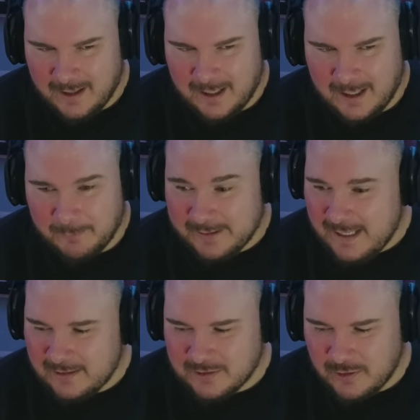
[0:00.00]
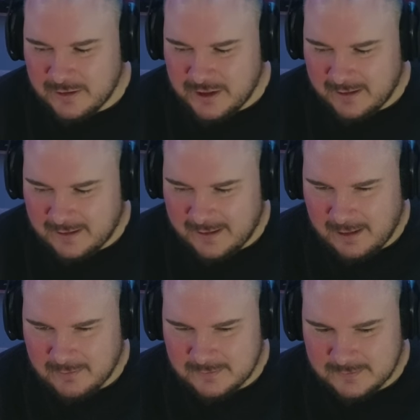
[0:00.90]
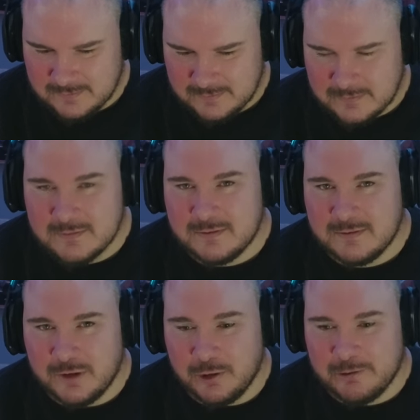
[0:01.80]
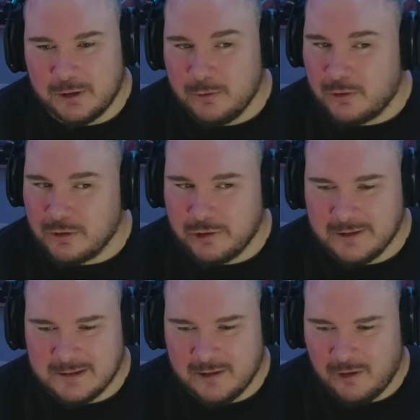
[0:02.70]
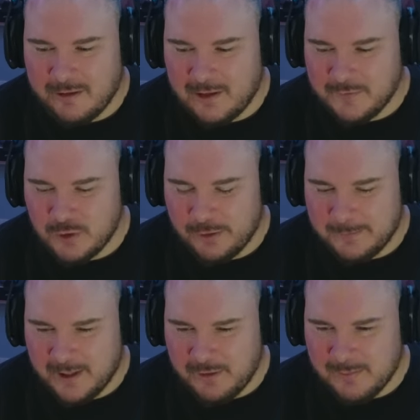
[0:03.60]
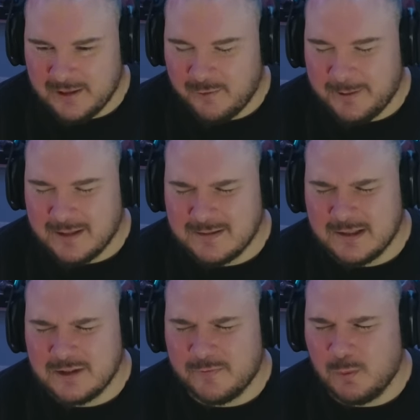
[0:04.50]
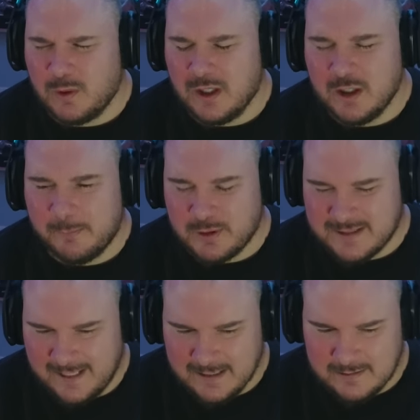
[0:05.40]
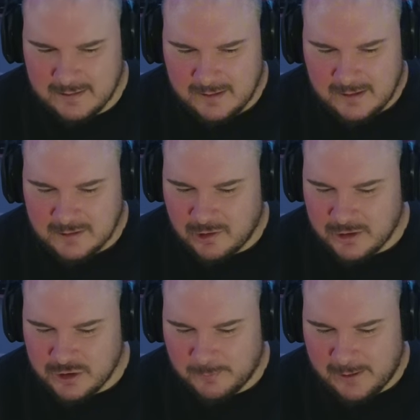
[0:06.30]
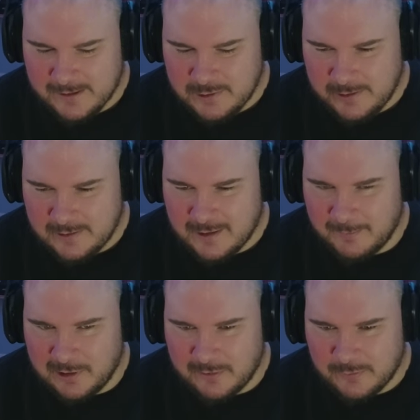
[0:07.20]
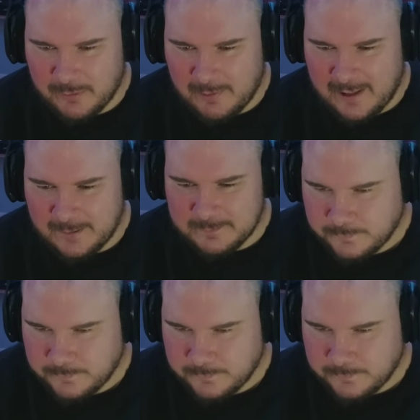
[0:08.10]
But yeah, let's go ahead and check it out. You know what to do. Go show Isna all the love. Show them nothing but love because they deserve it 100%. Try to jump right into it. Come along for the ride.